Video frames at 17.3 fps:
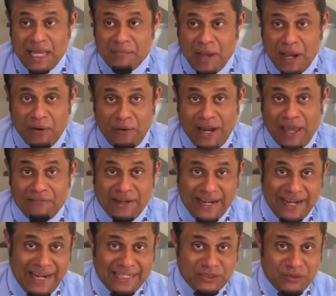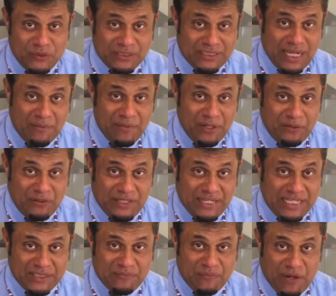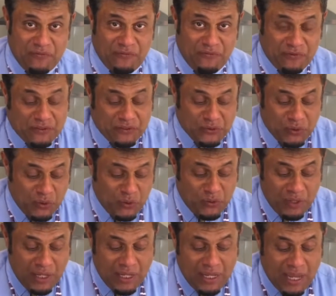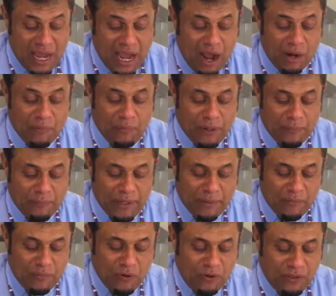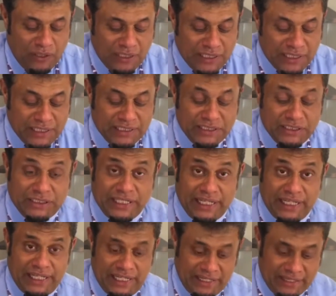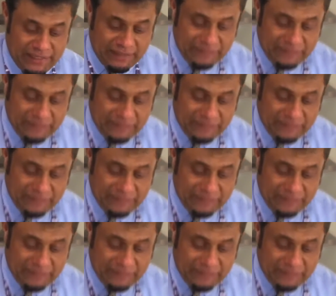I don't have a guest who's coming to test my food, so I'll put a bit more chili here.